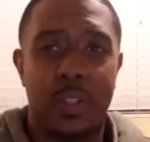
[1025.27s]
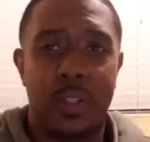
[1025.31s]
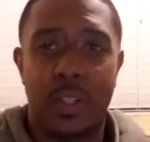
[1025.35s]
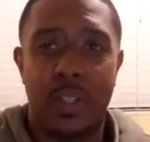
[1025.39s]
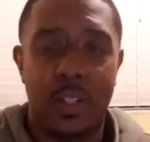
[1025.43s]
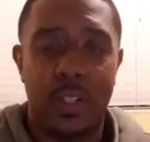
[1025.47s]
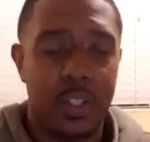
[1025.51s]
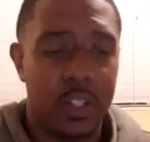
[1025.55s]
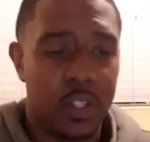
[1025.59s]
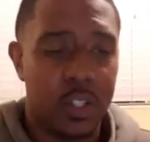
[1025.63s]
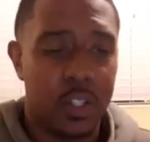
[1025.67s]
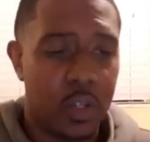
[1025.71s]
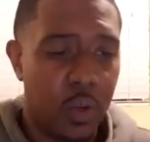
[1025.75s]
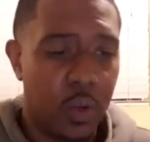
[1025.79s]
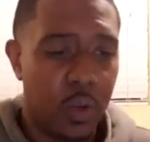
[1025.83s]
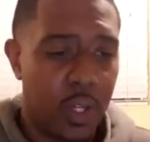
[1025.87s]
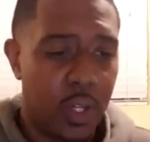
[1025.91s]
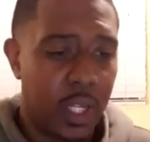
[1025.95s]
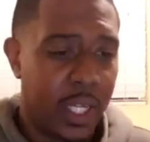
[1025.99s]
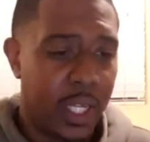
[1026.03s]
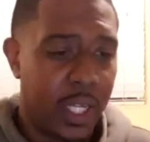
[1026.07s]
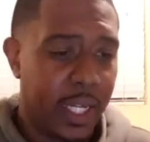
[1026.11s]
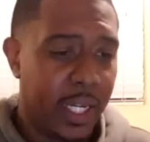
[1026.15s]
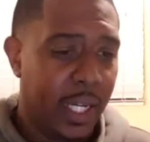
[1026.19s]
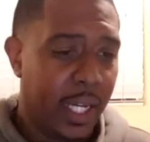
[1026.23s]
You can just Google
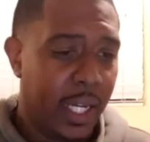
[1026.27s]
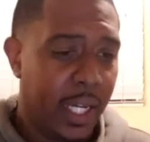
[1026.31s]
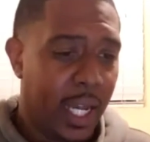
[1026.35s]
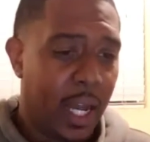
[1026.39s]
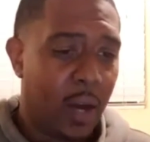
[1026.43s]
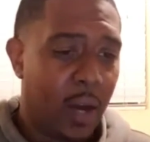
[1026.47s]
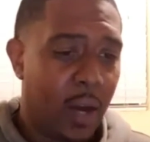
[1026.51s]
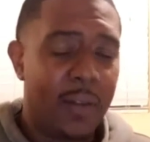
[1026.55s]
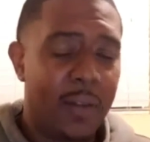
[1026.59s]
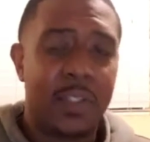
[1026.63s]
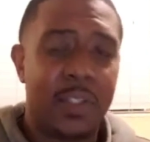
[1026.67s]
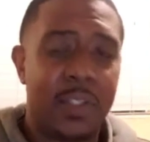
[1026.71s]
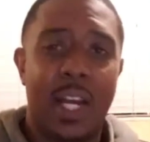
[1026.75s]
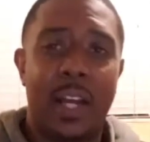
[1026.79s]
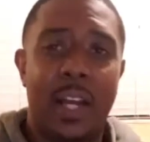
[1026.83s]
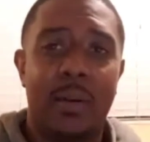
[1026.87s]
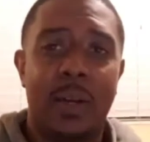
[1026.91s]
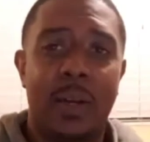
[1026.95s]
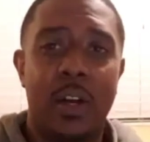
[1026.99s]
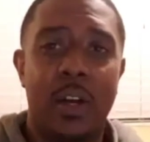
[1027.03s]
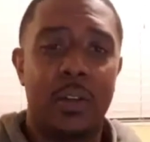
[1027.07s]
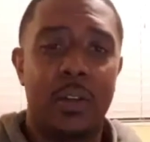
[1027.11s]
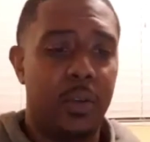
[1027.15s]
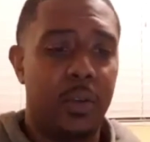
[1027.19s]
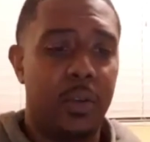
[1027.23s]
it. I don't have time to
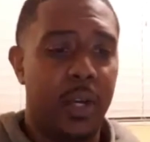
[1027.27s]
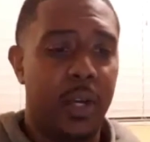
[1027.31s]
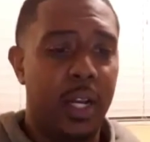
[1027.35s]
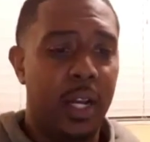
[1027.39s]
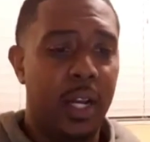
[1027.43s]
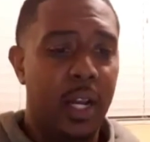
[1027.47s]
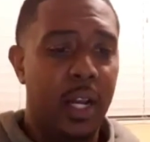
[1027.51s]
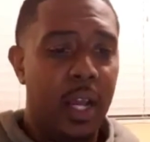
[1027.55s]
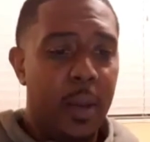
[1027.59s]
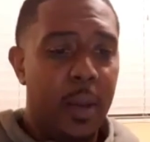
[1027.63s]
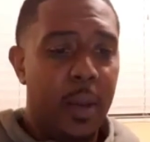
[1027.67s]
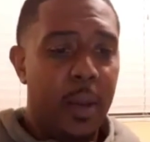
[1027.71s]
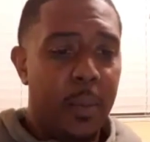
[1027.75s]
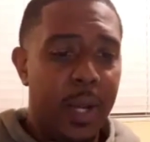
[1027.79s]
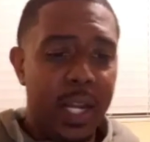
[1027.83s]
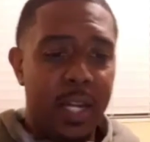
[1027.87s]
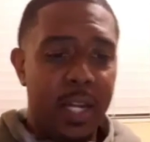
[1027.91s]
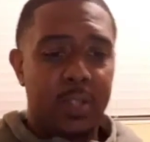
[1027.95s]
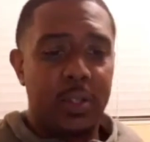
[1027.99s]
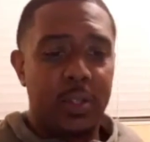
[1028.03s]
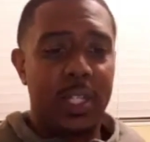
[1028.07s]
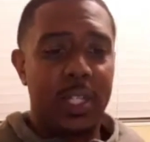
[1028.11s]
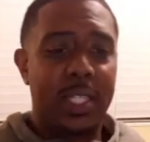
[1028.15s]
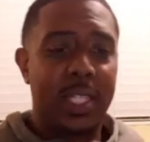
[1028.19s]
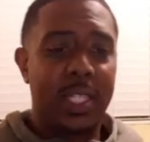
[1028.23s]
go to it. But here's
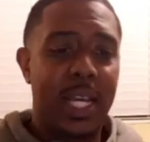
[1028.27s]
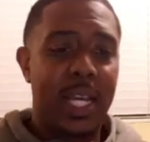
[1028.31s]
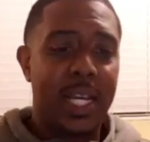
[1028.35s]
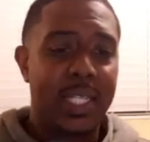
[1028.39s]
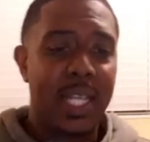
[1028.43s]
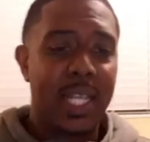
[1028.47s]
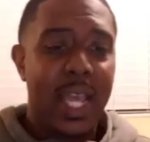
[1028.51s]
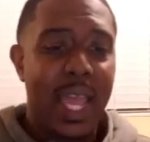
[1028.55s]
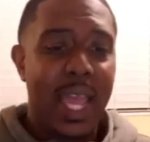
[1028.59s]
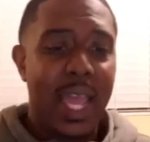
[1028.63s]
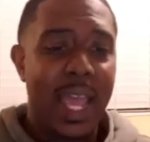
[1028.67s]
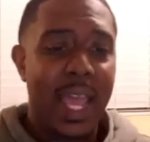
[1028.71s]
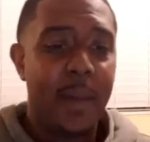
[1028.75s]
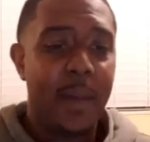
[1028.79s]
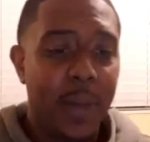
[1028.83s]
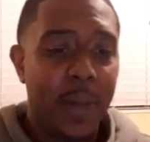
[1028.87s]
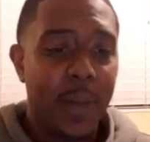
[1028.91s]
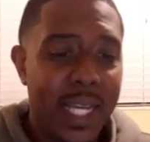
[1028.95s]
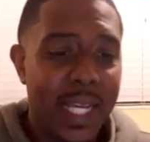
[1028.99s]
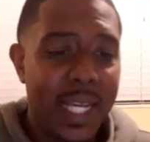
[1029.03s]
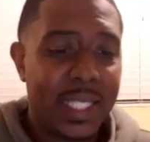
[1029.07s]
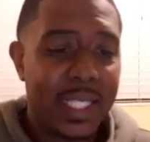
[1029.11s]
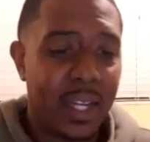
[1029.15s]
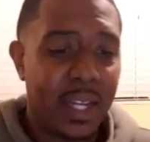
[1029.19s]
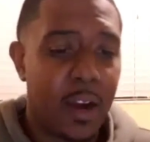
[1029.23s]
what it says and
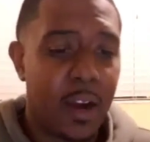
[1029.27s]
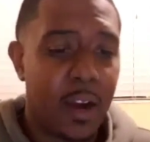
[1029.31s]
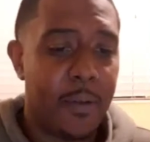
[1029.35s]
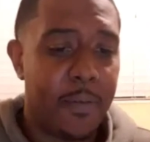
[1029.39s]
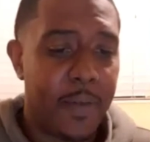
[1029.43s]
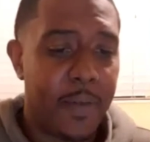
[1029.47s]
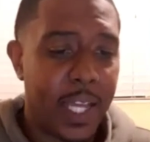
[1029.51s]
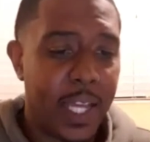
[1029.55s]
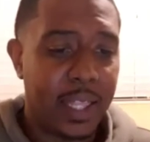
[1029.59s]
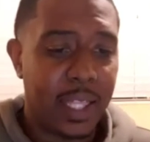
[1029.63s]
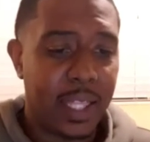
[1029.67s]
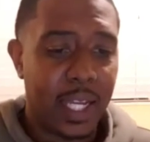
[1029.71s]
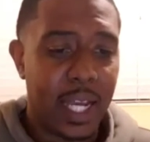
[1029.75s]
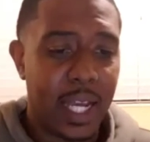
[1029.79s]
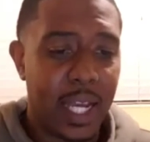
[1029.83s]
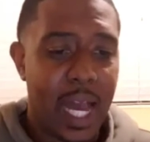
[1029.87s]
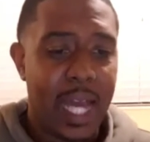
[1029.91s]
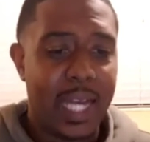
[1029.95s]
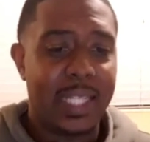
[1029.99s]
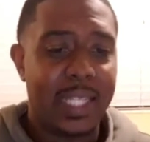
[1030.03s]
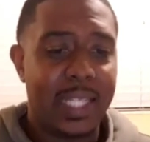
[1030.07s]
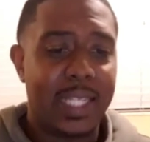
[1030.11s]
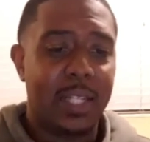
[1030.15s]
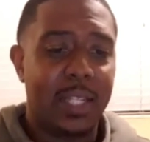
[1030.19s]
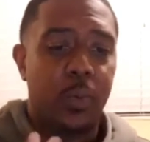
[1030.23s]
placing our faith in God.
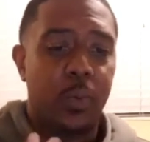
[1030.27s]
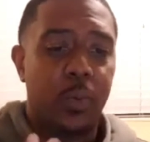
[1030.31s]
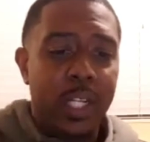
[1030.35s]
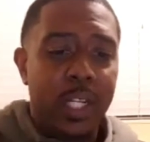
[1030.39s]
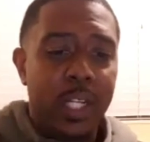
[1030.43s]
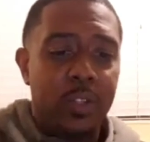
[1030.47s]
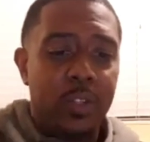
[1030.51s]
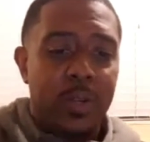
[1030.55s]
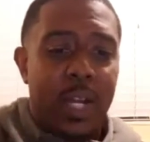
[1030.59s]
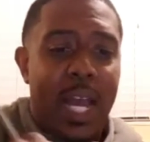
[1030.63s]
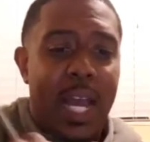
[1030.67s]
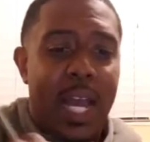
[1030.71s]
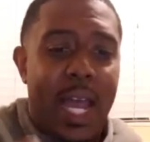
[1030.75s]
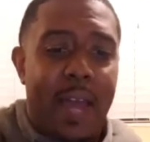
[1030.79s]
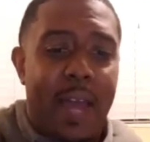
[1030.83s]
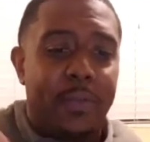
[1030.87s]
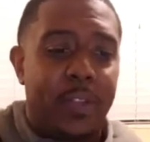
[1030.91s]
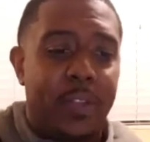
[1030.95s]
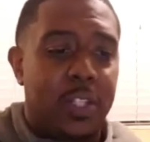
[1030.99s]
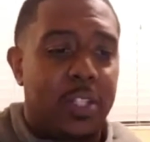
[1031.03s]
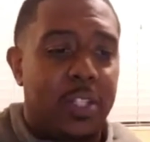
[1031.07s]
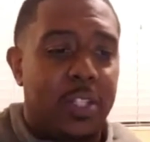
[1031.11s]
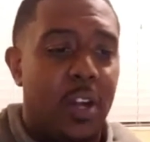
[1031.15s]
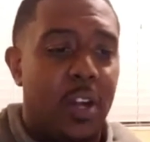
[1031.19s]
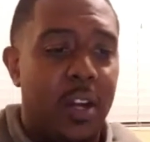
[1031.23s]
It says we do not have to
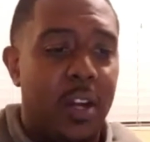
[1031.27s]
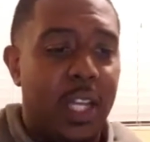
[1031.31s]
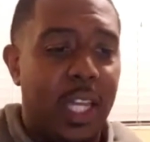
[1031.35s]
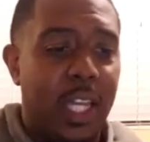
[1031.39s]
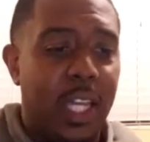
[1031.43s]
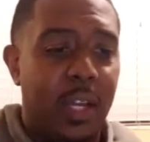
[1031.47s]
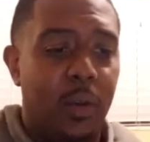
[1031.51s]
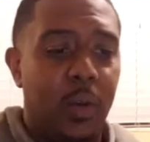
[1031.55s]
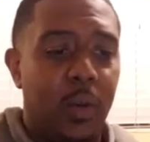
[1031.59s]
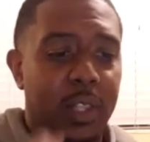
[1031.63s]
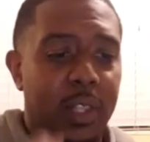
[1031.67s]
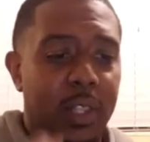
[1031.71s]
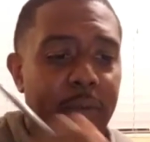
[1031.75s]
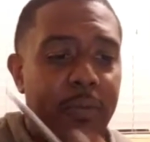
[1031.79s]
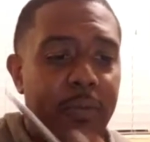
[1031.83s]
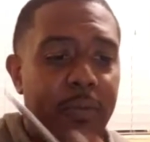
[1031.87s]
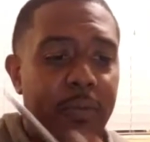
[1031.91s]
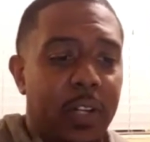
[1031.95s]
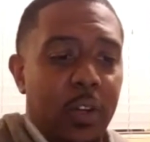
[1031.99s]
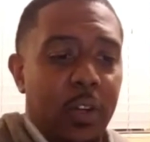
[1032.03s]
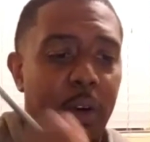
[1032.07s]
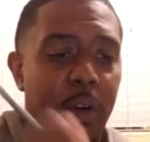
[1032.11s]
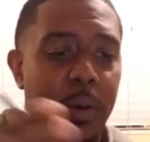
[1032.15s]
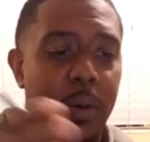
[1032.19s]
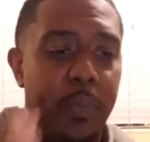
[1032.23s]
start again with the
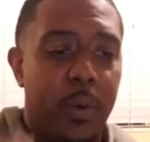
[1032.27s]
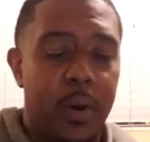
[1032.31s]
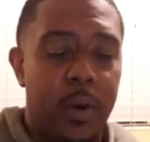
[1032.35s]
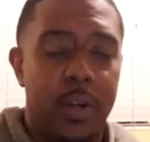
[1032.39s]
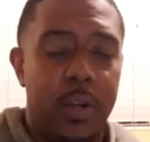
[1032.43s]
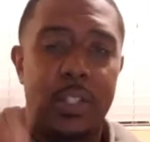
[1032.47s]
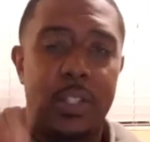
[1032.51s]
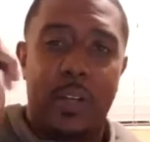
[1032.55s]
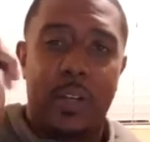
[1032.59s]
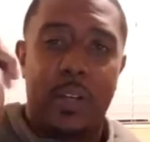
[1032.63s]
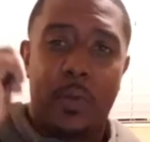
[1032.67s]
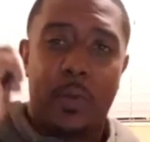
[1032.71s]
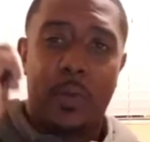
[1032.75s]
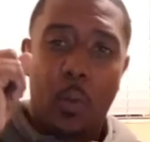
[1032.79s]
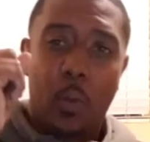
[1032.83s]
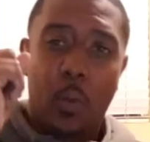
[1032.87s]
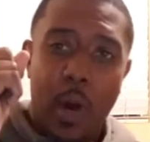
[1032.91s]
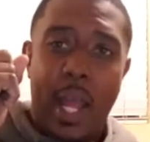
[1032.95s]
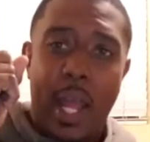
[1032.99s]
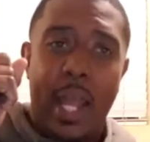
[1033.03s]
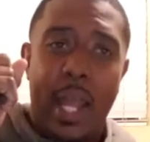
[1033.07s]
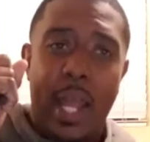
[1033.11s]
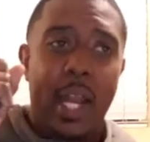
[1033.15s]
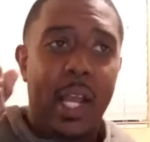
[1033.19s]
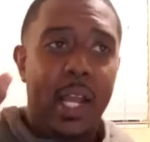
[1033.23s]
fundamental importance of
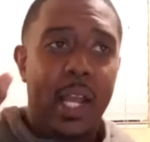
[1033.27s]
what?